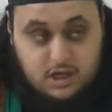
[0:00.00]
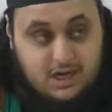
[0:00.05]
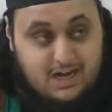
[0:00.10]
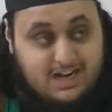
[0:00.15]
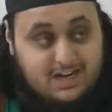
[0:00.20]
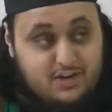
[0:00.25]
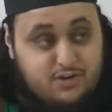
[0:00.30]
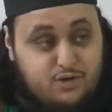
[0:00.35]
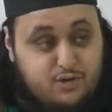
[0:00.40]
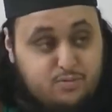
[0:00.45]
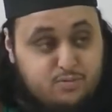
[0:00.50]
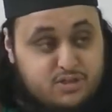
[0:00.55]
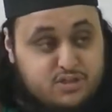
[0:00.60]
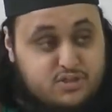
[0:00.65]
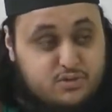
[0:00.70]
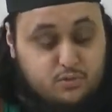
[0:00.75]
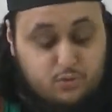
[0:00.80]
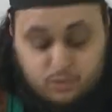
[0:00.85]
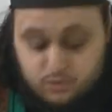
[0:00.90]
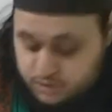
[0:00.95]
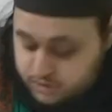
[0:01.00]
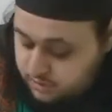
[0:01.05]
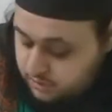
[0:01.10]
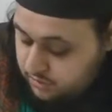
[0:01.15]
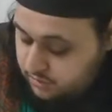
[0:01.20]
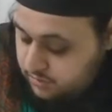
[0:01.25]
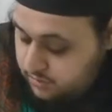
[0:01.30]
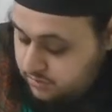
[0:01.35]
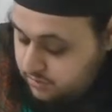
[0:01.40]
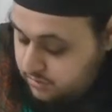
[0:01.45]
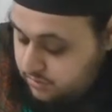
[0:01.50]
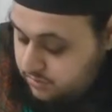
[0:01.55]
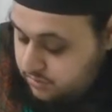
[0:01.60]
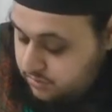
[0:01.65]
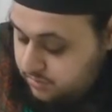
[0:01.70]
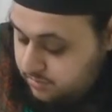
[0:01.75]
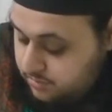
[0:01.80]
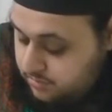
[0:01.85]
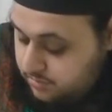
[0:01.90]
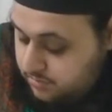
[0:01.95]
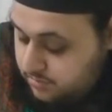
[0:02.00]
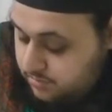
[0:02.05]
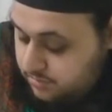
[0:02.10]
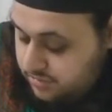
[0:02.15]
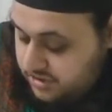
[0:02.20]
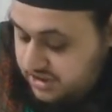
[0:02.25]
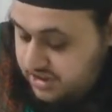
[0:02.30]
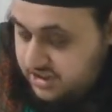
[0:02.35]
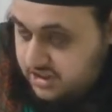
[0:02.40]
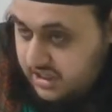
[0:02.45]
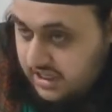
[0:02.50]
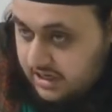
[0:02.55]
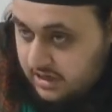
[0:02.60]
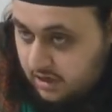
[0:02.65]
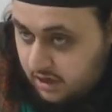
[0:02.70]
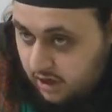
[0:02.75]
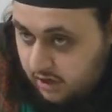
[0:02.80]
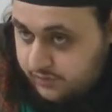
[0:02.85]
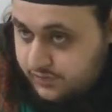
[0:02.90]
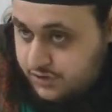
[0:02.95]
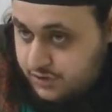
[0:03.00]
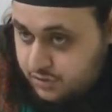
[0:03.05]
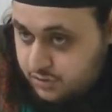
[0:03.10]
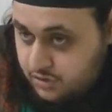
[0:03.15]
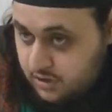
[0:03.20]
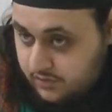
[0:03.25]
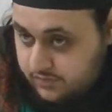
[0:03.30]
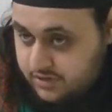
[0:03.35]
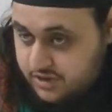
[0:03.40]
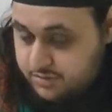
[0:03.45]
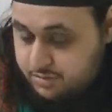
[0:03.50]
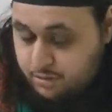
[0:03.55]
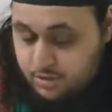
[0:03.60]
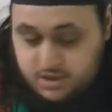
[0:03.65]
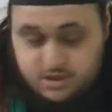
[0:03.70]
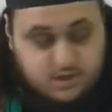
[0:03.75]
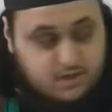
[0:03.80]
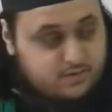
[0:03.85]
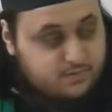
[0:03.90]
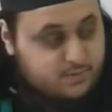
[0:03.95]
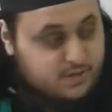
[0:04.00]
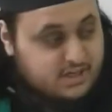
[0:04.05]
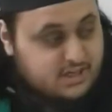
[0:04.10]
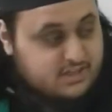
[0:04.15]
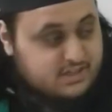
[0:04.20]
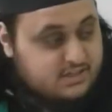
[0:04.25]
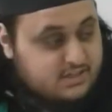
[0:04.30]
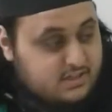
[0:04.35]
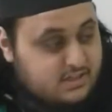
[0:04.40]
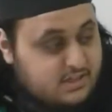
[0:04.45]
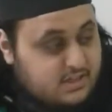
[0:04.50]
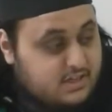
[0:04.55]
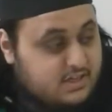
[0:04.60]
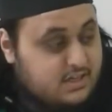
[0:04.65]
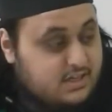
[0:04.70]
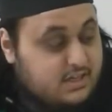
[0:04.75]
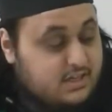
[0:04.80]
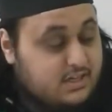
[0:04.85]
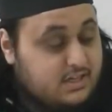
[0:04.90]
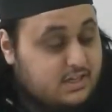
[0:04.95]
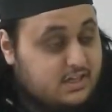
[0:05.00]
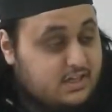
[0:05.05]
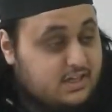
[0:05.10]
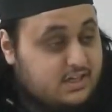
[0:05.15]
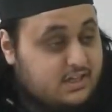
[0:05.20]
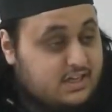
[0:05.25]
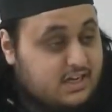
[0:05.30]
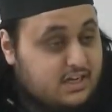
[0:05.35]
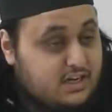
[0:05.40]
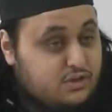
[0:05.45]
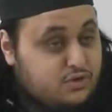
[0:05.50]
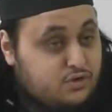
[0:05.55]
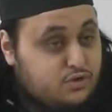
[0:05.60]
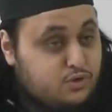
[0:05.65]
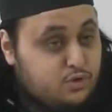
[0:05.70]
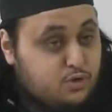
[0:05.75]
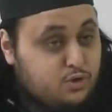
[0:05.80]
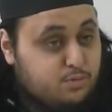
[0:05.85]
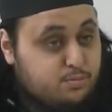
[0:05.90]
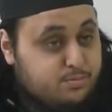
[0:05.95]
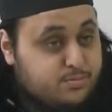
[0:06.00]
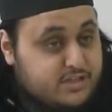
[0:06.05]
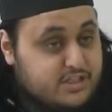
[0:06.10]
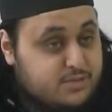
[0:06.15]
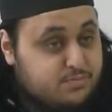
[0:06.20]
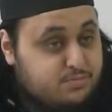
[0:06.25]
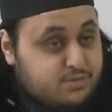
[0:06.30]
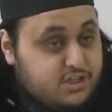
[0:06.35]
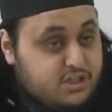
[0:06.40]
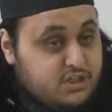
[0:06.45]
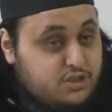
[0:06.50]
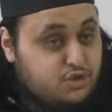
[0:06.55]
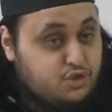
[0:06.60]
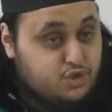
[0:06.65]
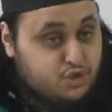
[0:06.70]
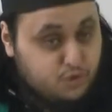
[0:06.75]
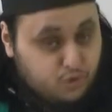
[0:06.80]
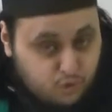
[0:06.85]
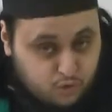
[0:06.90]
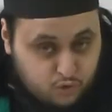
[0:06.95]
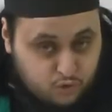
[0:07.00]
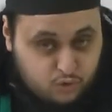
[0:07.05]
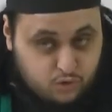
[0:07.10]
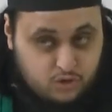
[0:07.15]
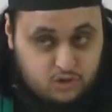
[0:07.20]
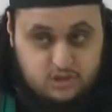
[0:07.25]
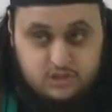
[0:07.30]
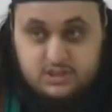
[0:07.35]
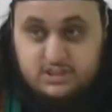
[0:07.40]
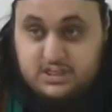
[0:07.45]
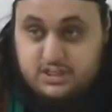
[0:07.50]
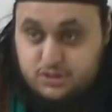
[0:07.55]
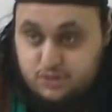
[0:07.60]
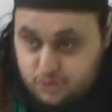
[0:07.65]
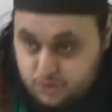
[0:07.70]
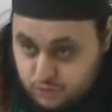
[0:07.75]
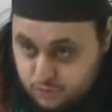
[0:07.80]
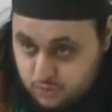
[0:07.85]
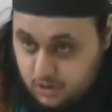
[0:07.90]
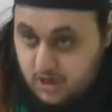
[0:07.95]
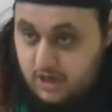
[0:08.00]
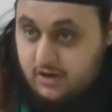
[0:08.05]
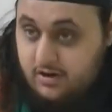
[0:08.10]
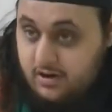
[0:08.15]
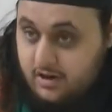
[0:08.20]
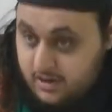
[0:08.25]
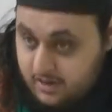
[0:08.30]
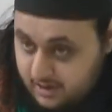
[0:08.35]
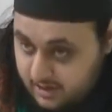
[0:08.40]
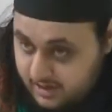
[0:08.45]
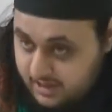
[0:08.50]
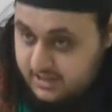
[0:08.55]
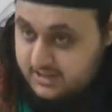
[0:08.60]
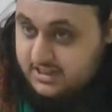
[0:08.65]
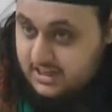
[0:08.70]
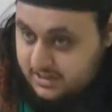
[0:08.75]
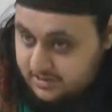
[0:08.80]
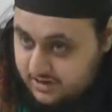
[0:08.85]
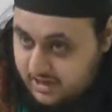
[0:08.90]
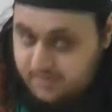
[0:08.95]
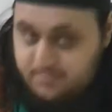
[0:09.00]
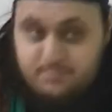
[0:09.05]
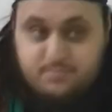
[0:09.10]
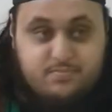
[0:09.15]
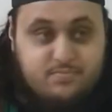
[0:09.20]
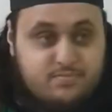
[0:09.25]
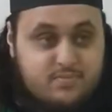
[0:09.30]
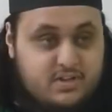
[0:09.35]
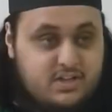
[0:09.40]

And you must also, this is like an offshoot of this point of waqt, that you must be sure that you are in that time.